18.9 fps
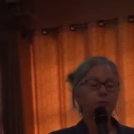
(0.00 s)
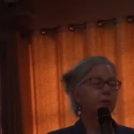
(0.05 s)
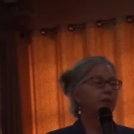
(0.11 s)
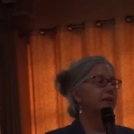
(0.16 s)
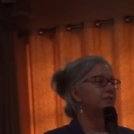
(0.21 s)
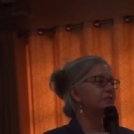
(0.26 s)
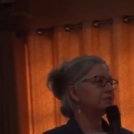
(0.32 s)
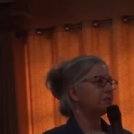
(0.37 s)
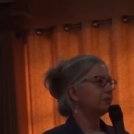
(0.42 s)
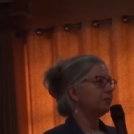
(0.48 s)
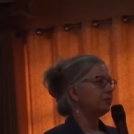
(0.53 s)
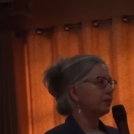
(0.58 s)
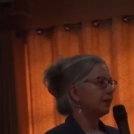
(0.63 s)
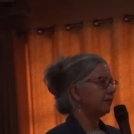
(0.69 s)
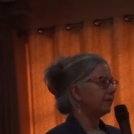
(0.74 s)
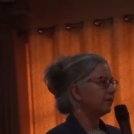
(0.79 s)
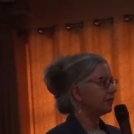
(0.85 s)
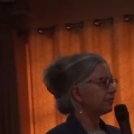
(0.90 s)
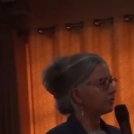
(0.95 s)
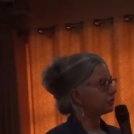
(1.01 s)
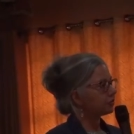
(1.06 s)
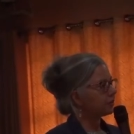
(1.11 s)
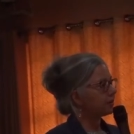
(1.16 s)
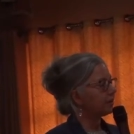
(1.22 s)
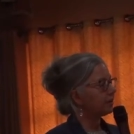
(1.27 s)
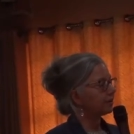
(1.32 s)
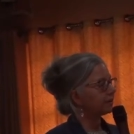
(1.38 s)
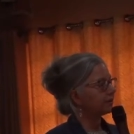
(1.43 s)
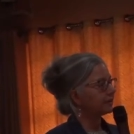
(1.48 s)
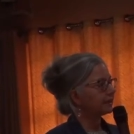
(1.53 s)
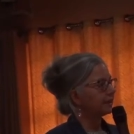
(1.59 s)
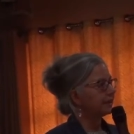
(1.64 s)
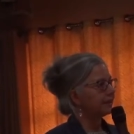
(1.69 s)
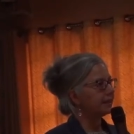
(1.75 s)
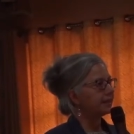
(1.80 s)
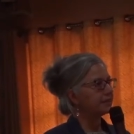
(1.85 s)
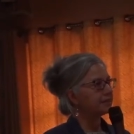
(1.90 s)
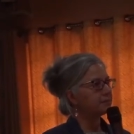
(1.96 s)
we don't have a strong
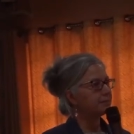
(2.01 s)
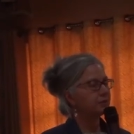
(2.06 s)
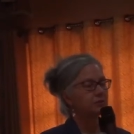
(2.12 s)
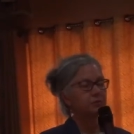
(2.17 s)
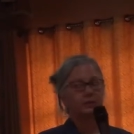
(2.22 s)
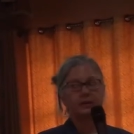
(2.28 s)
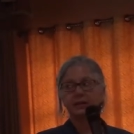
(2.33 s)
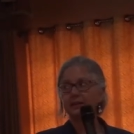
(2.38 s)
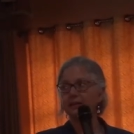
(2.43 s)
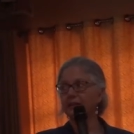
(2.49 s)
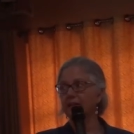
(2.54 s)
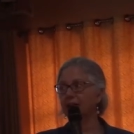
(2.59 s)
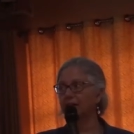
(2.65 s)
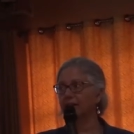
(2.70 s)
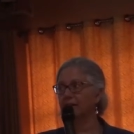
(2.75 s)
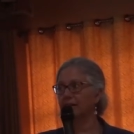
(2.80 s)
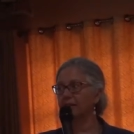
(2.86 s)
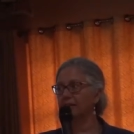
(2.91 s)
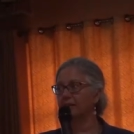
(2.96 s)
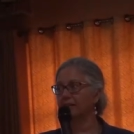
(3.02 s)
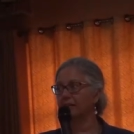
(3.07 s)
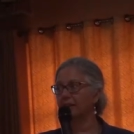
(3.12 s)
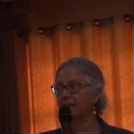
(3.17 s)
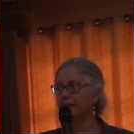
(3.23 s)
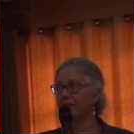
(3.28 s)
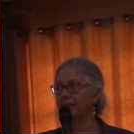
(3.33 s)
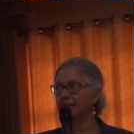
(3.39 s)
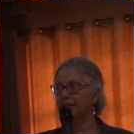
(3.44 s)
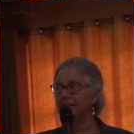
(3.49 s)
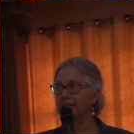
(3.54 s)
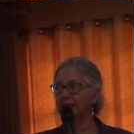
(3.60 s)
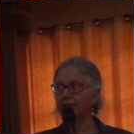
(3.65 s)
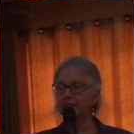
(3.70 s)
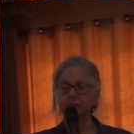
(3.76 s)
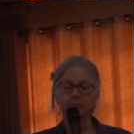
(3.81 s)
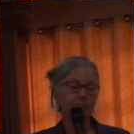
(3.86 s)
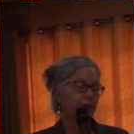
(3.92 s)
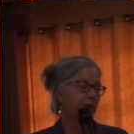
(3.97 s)
linkage between uh, science
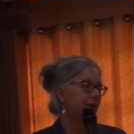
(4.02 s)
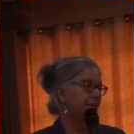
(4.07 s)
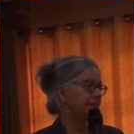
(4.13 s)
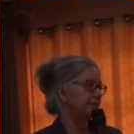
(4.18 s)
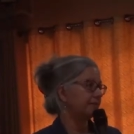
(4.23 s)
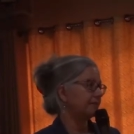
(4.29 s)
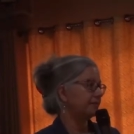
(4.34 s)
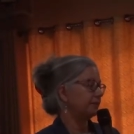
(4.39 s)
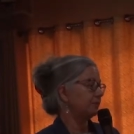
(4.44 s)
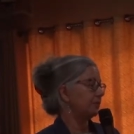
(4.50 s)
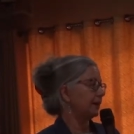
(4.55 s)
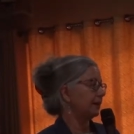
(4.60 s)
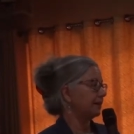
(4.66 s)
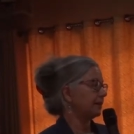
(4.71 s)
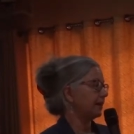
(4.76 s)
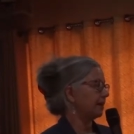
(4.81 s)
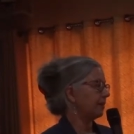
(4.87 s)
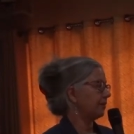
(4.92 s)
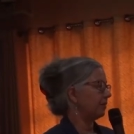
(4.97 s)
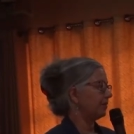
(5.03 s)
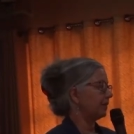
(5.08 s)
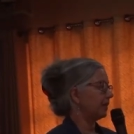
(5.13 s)
and policy right now.